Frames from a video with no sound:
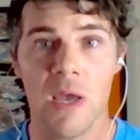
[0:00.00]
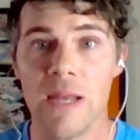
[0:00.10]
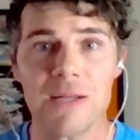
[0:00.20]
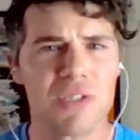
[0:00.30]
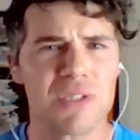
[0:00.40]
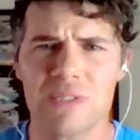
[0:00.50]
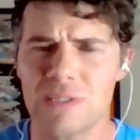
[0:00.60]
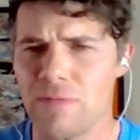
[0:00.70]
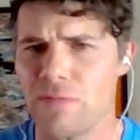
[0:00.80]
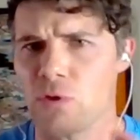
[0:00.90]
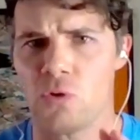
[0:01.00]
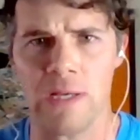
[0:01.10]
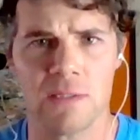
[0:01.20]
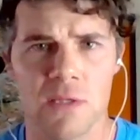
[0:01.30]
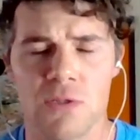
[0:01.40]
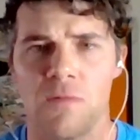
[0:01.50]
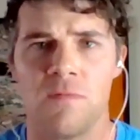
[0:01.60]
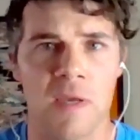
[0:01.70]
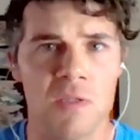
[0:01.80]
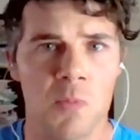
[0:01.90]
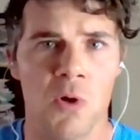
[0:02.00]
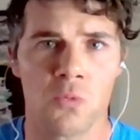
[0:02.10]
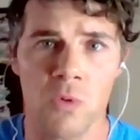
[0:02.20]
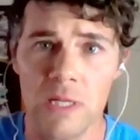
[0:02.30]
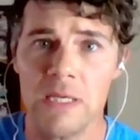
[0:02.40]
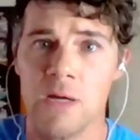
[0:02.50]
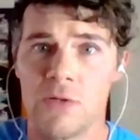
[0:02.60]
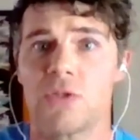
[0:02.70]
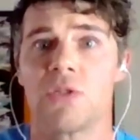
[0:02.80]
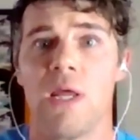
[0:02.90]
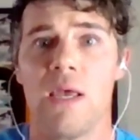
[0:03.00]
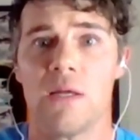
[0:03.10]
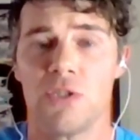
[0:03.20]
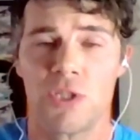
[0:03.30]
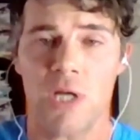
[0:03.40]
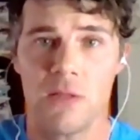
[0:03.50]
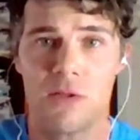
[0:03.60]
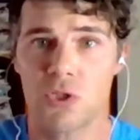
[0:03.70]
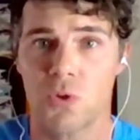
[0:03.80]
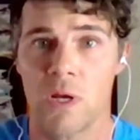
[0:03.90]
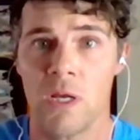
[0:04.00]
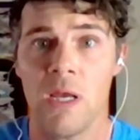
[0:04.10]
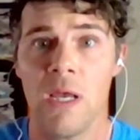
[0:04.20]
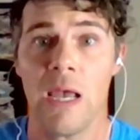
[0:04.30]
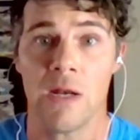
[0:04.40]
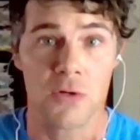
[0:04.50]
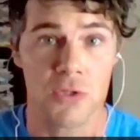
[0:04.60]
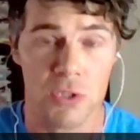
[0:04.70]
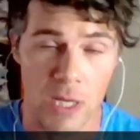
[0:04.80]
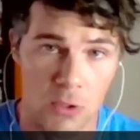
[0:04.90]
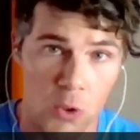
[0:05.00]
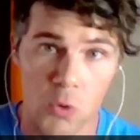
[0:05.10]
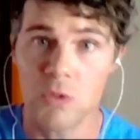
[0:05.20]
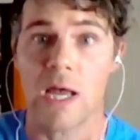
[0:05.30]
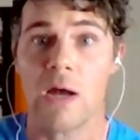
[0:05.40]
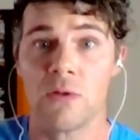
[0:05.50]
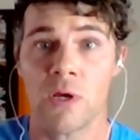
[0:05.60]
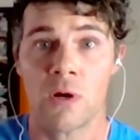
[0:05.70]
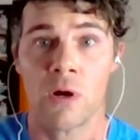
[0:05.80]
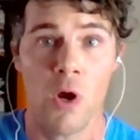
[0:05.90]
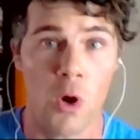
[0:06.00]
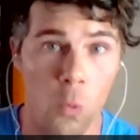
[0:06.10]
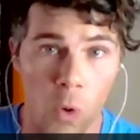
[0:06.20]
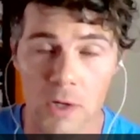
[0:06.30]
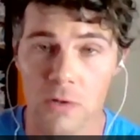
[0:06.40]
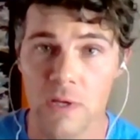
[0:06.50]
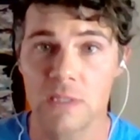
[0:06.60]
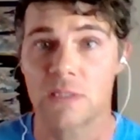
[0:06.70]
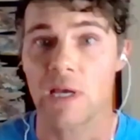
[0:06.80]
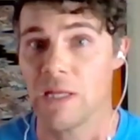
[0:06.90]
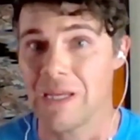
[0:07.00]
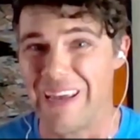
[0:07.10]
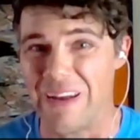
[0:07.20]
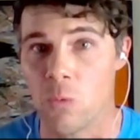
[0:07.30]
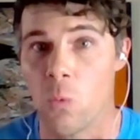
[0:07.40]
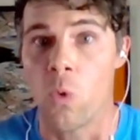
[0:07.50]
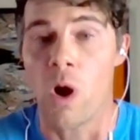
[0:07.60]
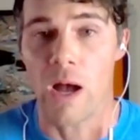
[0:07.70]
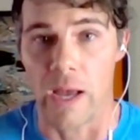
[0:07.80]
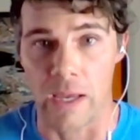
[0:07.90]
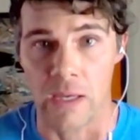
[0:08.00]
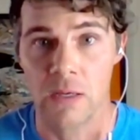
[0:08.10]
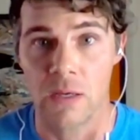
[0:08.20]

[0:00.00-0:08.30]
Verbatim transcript: not just the stuff on Craigslist or Facebook. Really understand, shake the tree, and understand who's out there, what are they selling, and why.